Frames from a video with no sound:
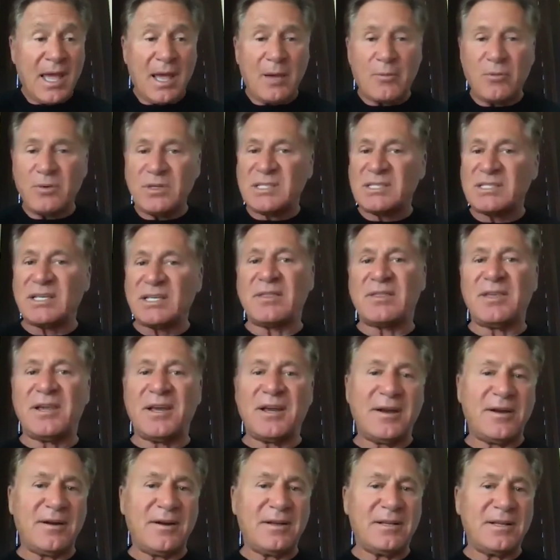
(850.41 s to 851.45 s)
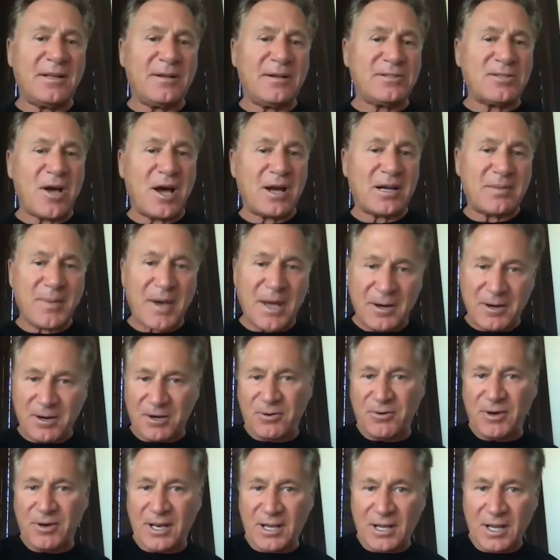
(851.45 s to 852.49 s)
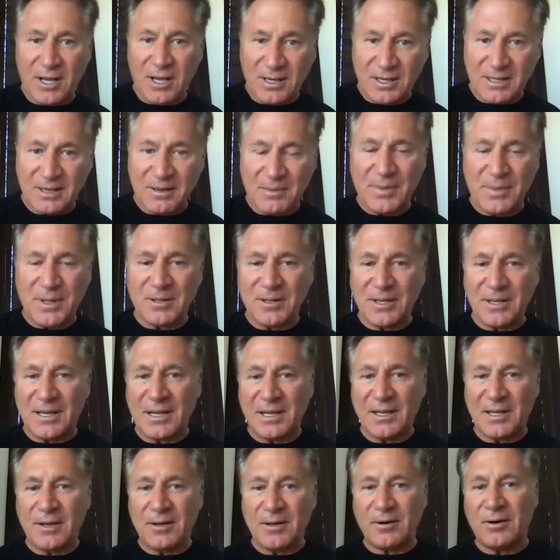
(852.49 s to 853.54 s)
and we'd sit there and talk about our great hunting ability,